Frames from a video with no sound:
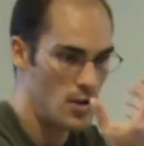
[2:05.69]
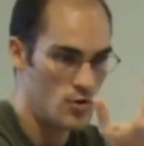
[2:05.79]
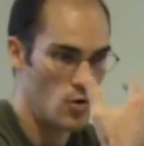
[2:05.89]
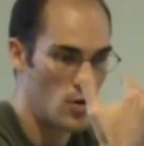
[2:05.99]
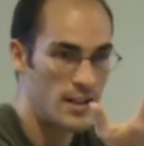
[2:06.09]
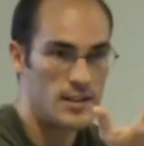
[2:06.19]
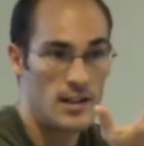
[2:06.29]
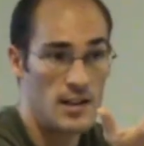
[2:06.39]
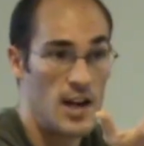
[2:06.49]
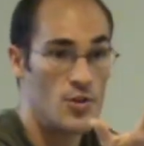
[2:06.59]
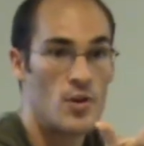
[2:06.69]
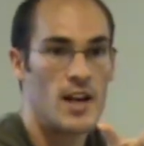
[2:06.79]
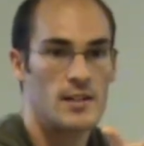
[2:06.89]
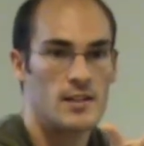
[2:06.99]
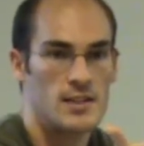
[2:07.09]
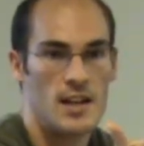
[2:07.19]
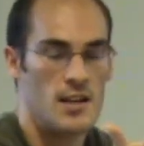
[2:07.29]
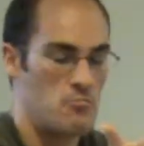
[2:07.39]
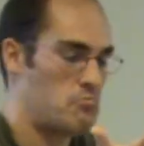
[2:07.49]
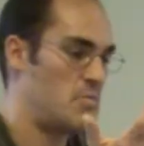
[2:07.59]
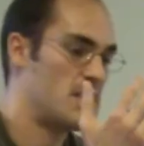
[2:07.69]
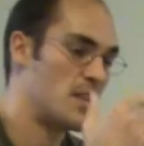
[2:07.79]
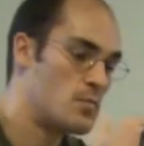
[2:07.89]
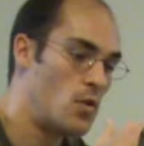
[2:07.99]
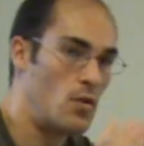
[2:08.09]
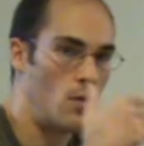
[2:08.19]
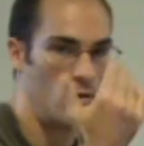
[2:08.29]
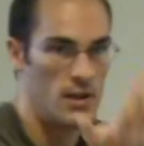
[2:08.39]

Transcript: you look at them, and you can say this is more,